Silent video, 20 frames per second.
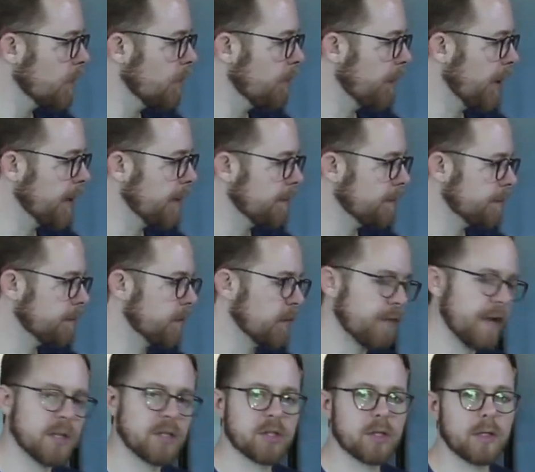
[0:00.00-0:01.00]
But
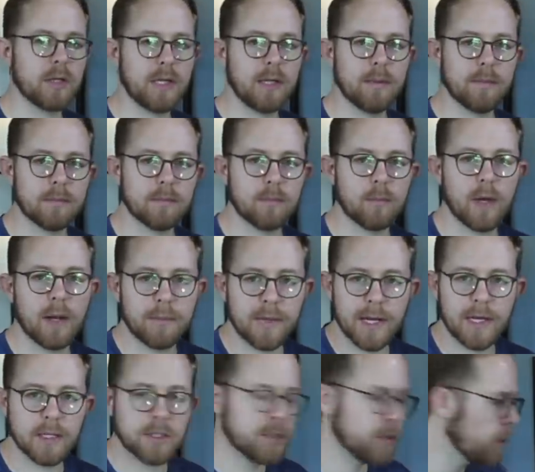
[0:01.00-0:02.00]
professionally, what I'm
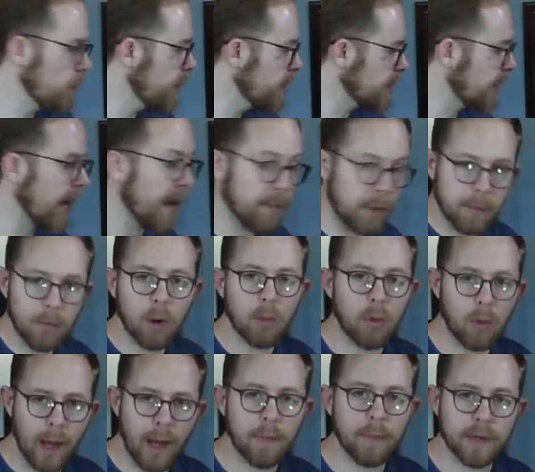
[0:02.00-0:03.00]
getting to is that I'm a
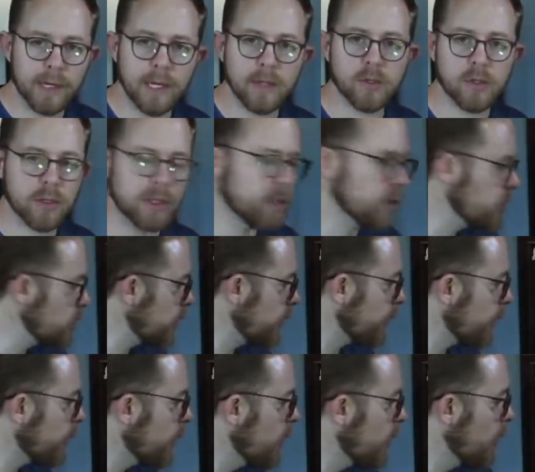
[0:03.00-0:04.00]
mobile application
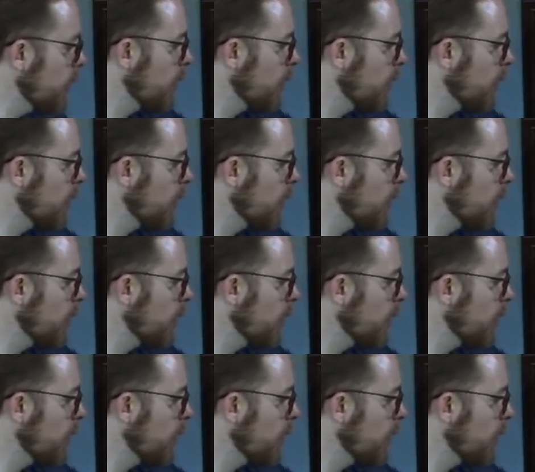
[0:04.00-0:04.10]
engineer.